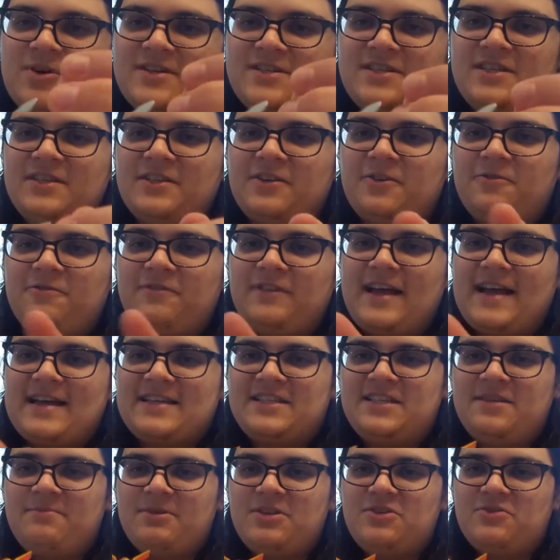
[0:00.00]
is a little
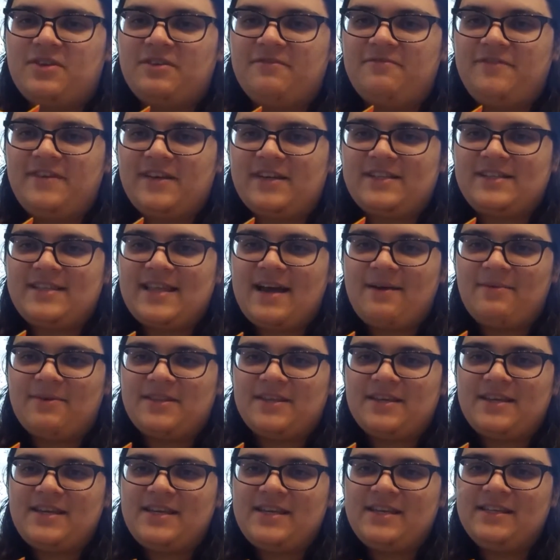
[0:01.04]
flaccid, but you can fix that with
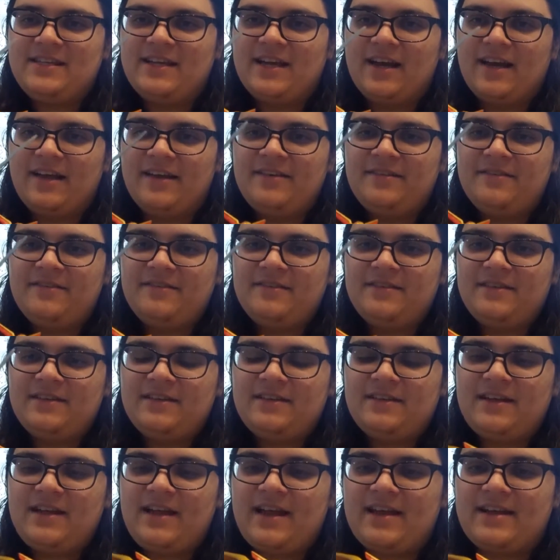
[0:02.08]
a heat gun.
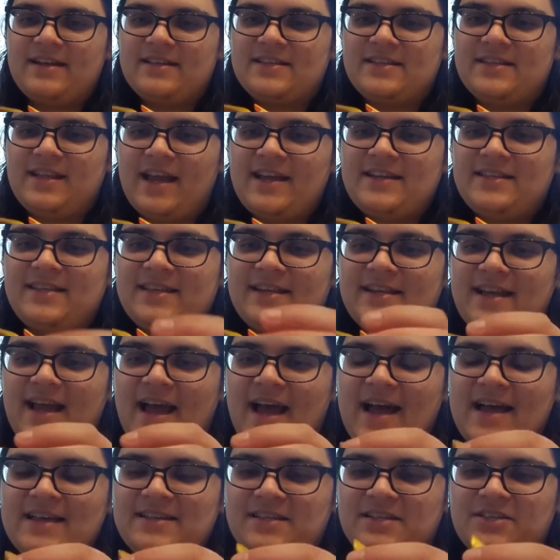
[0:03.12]
And it's nice that he
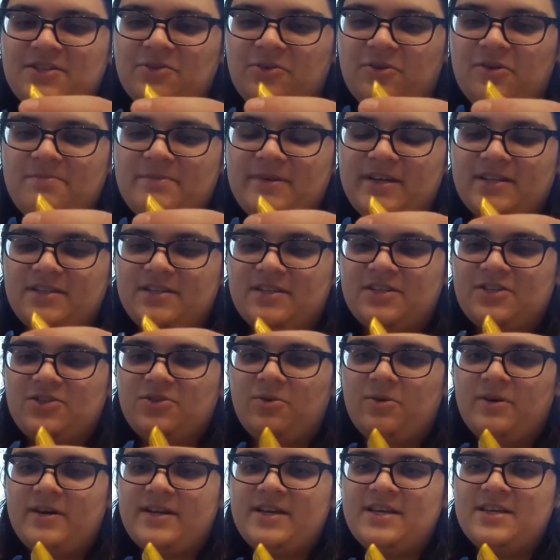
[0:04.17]
has a sword because the
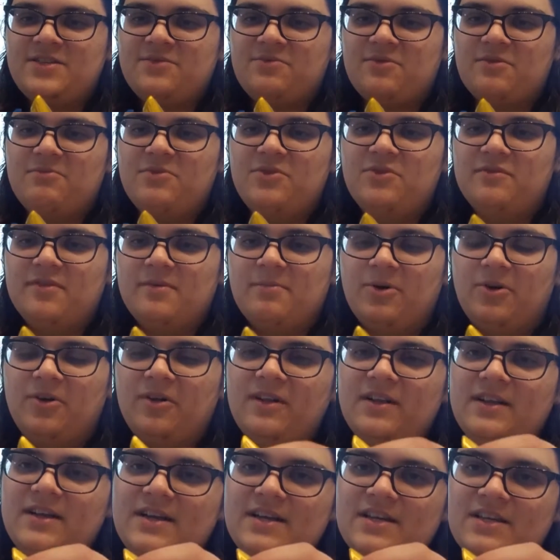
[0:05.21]
sword is
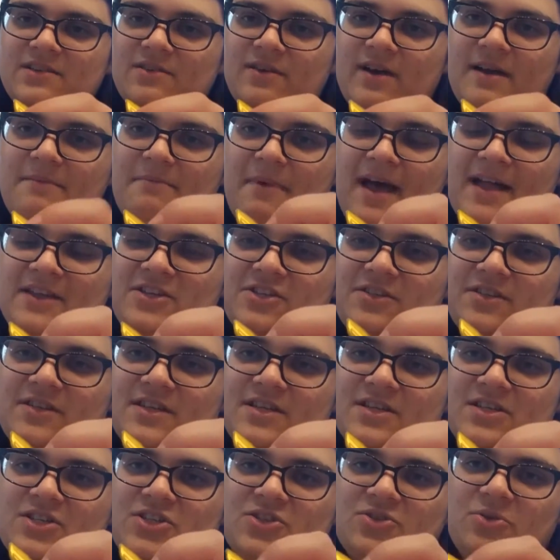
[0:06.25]
removable. So I imagine
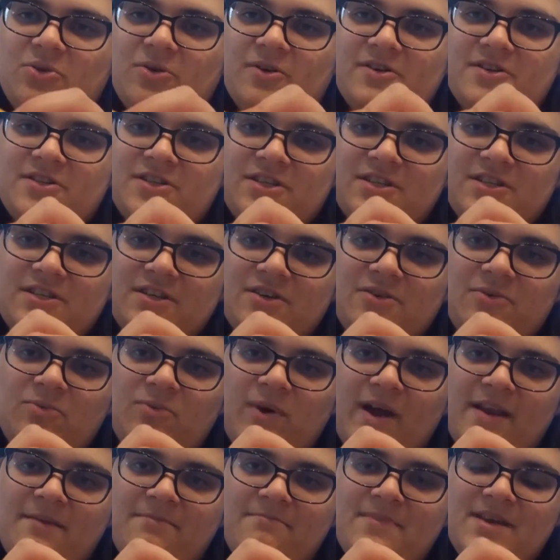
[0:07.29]
these swords
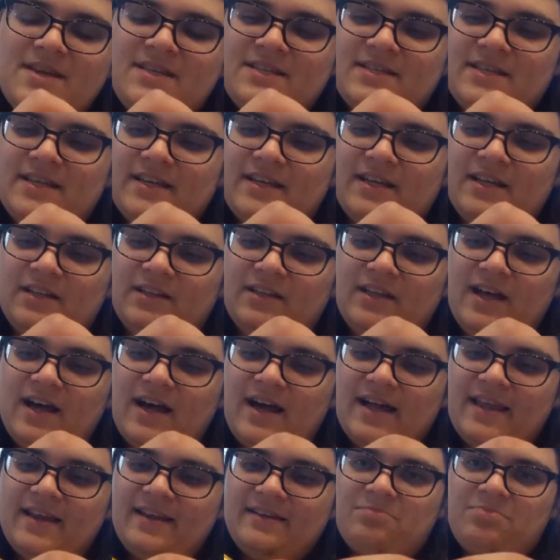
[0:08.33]
went missing a
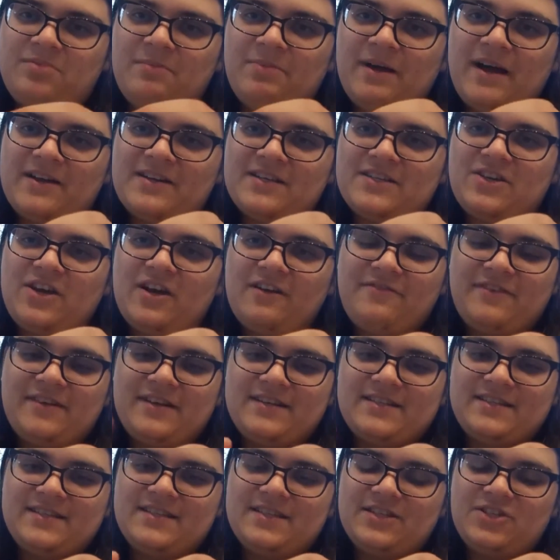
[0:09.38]
lot, about as often
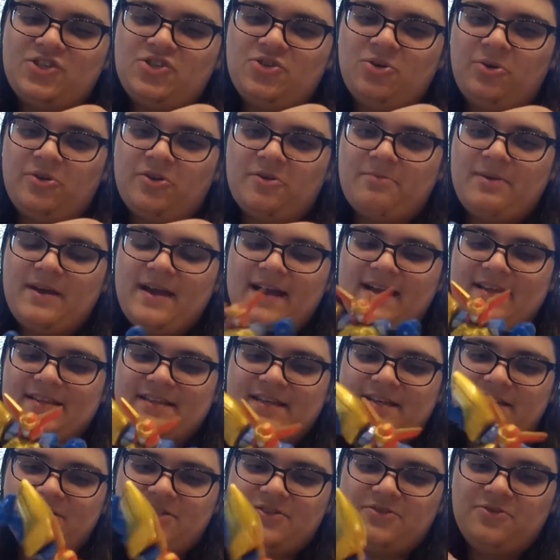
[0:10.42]
as these shoulder pads,
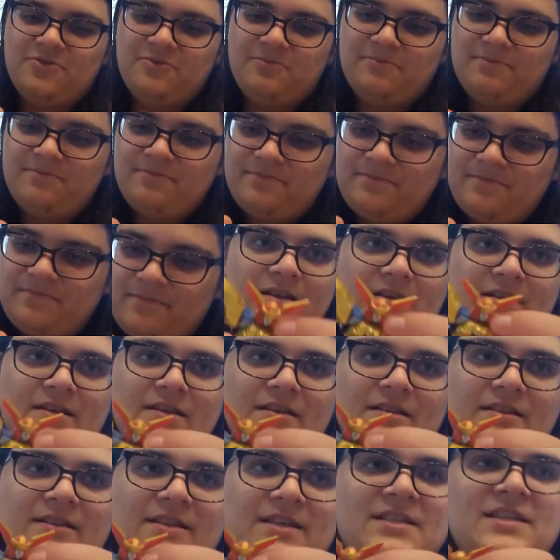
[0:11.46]
I assume.
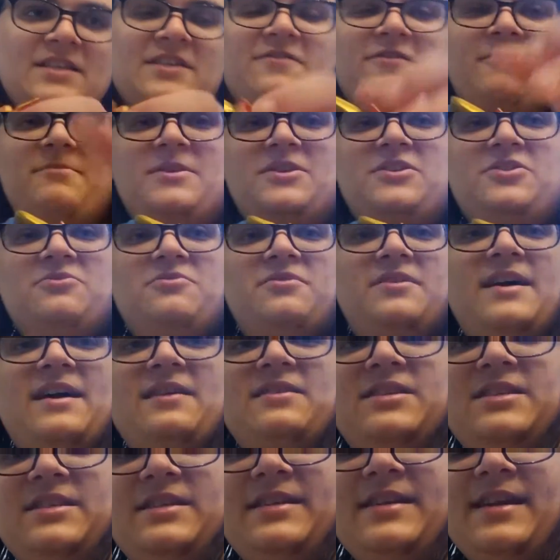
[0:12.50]
This is from the
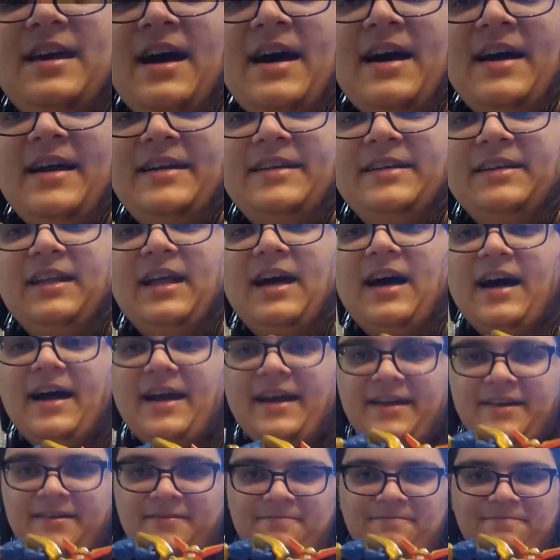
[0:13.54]
2009
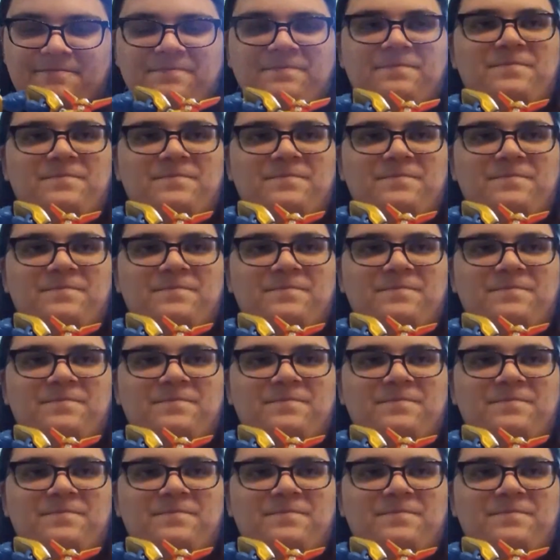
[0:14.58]
line,